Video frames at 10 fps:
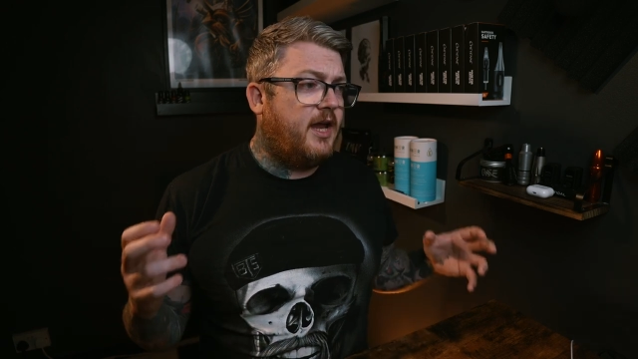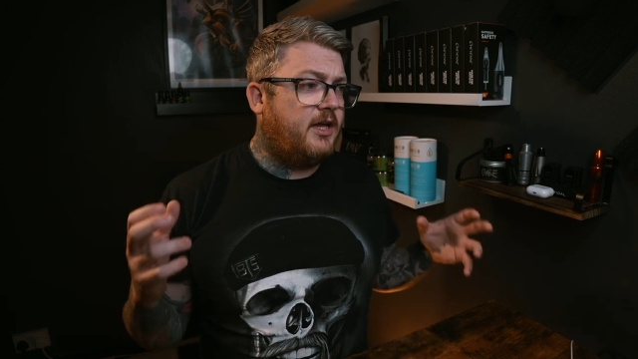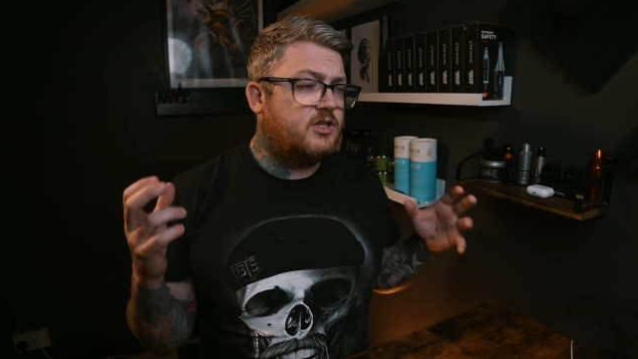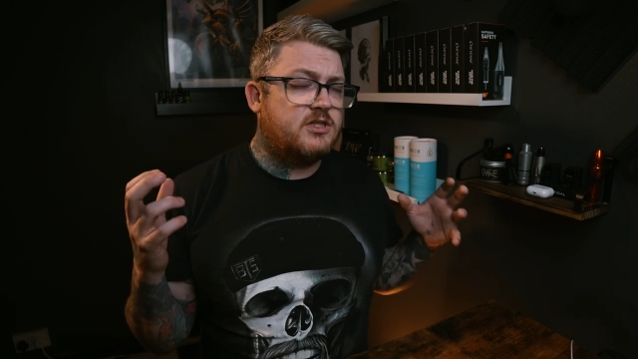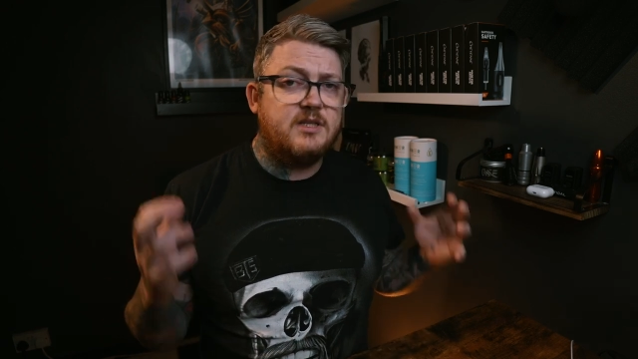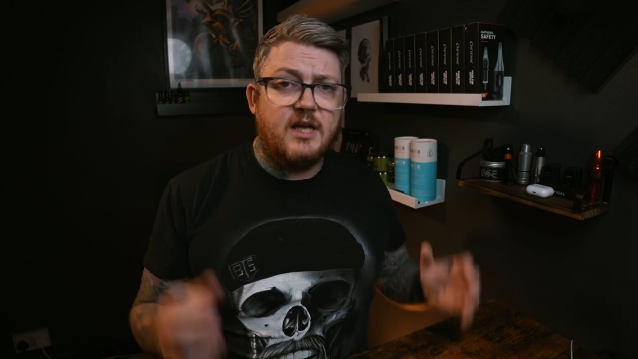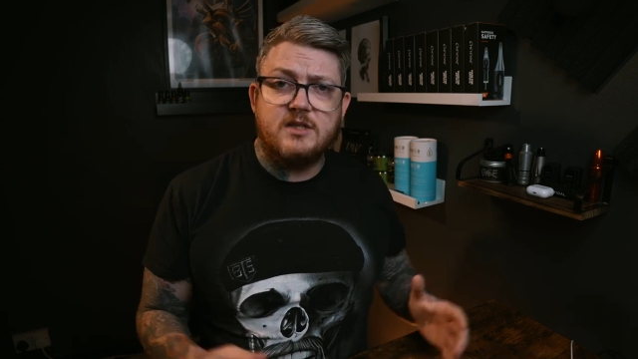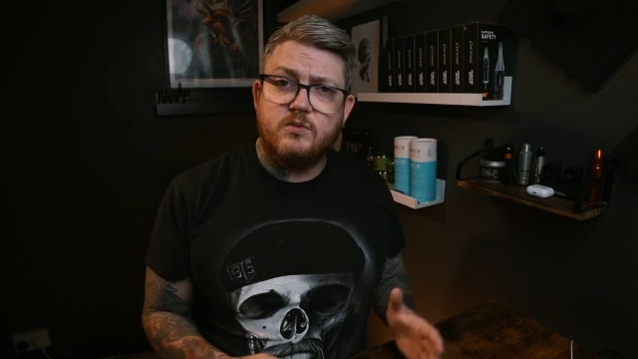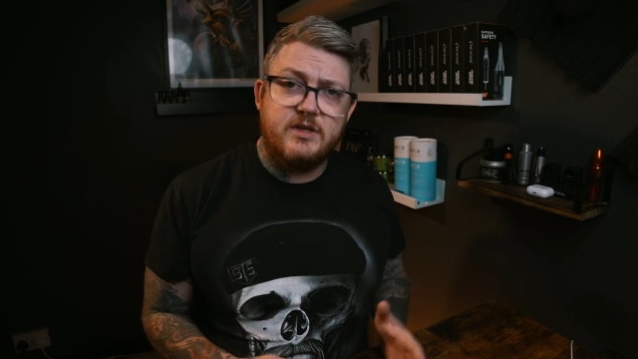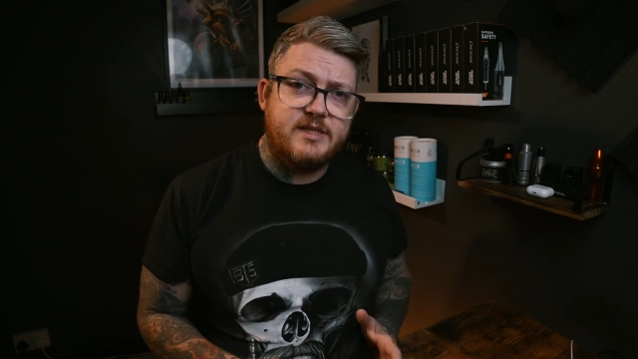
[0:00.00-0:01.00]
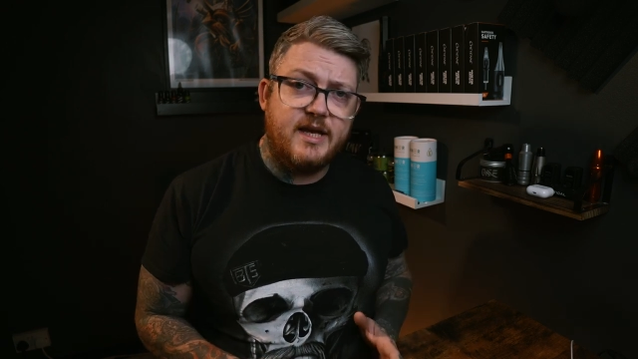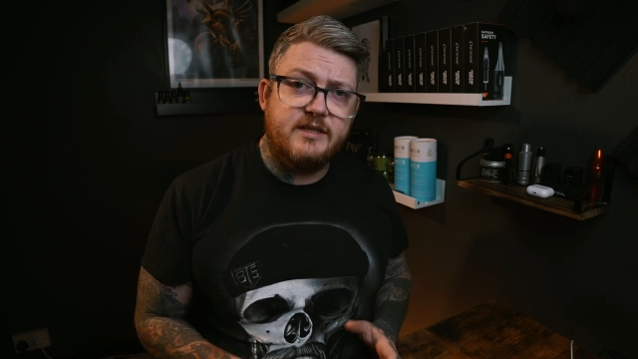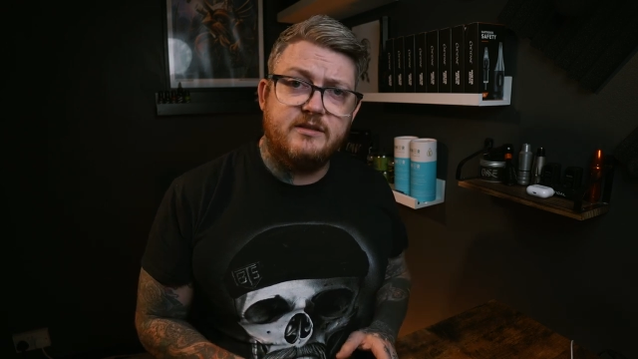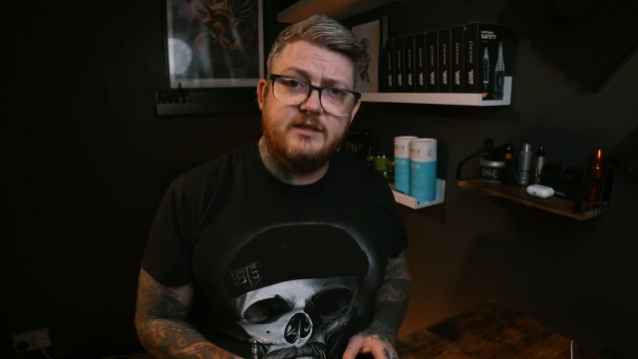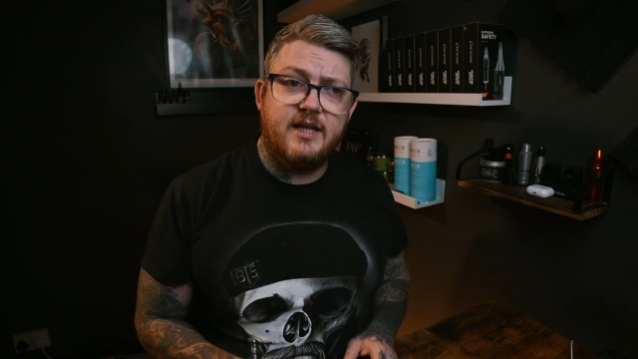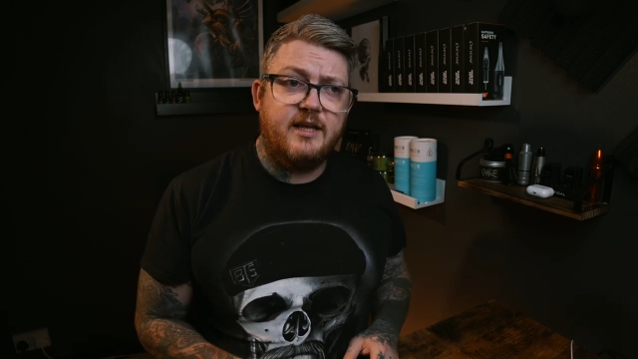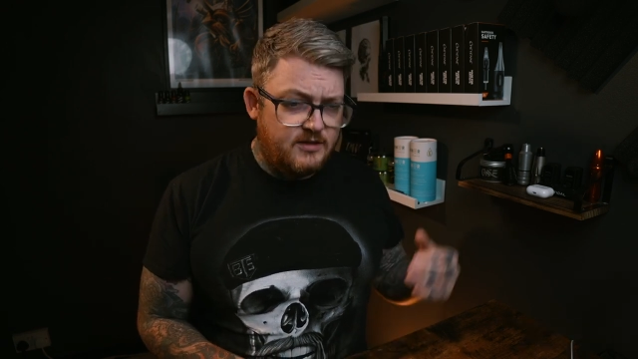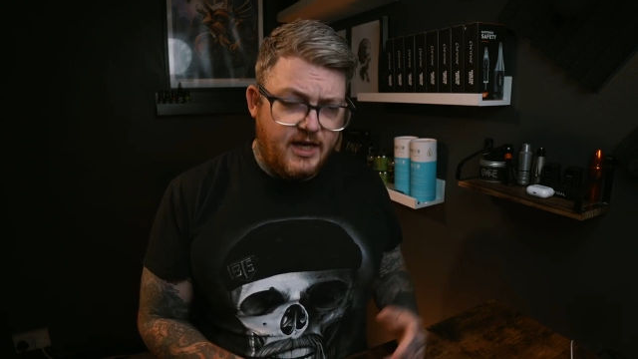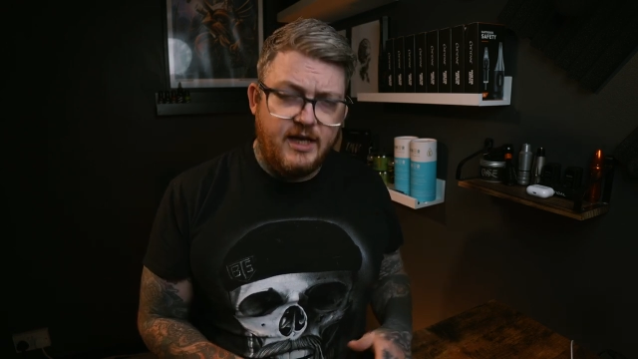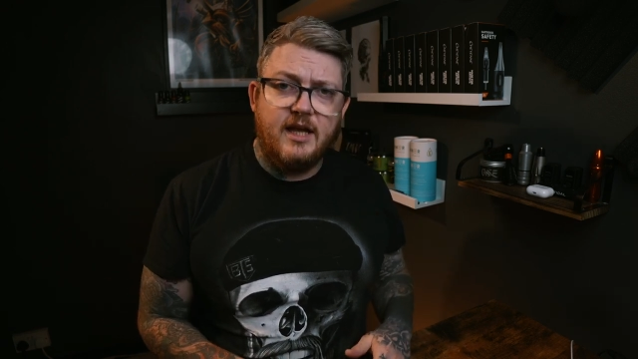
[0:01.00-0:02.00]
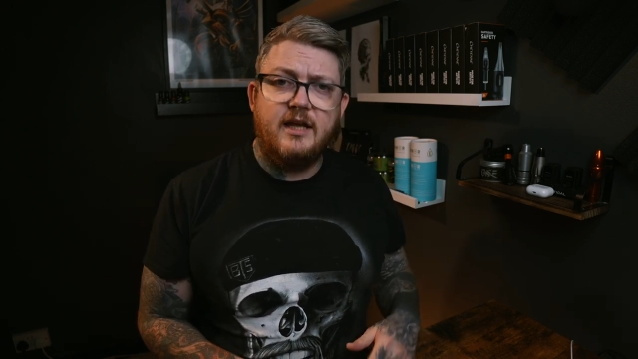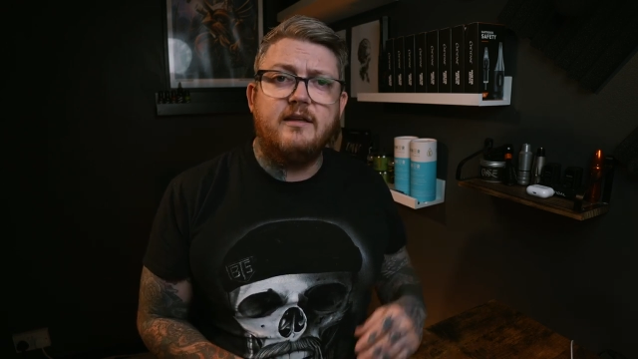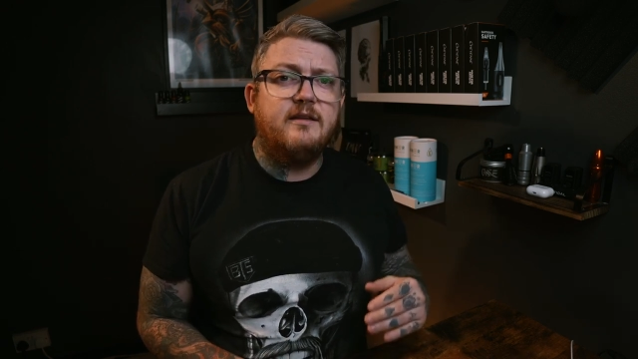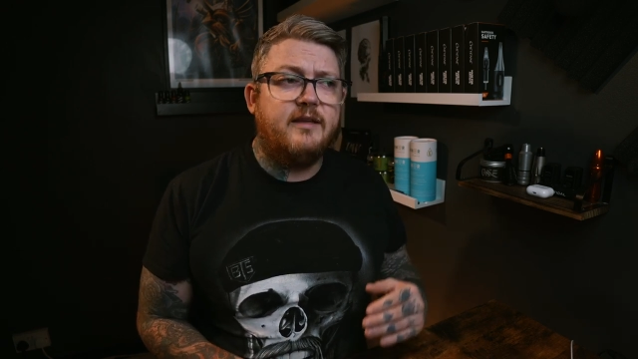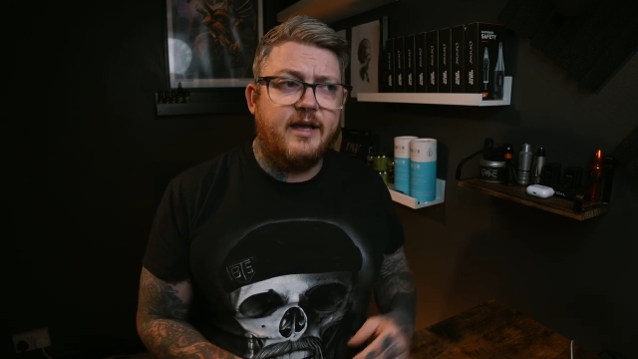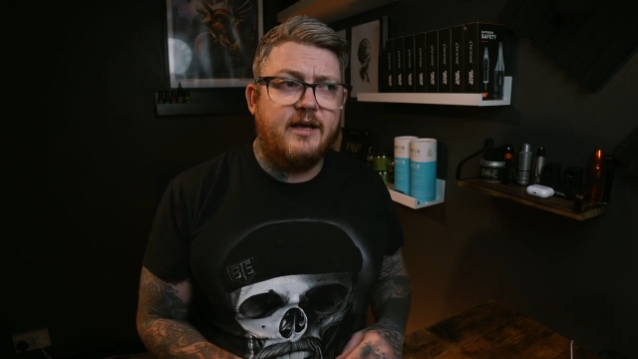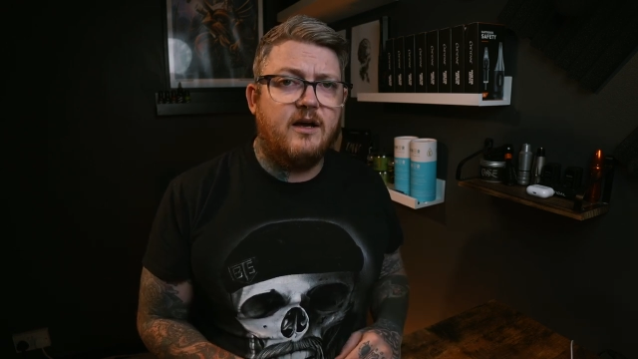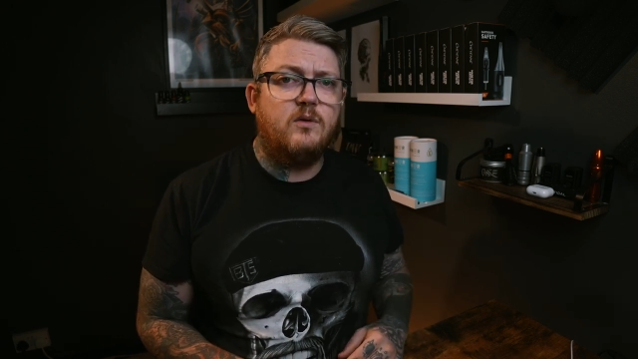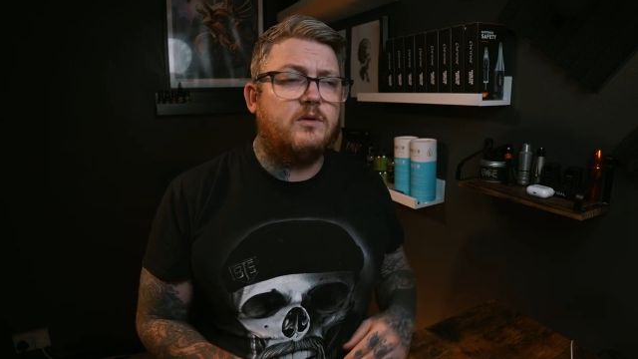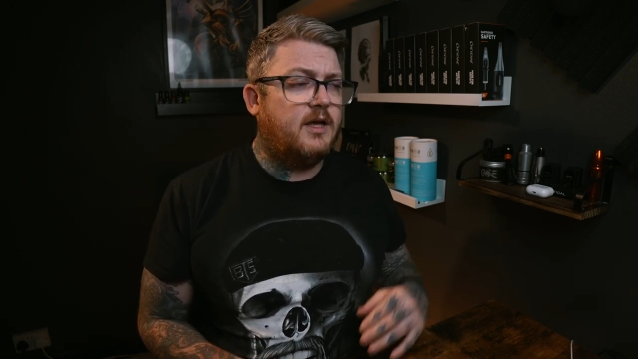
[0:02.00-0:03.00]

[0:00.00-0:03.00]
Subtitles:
it just does what it says on the tin, day in, day out,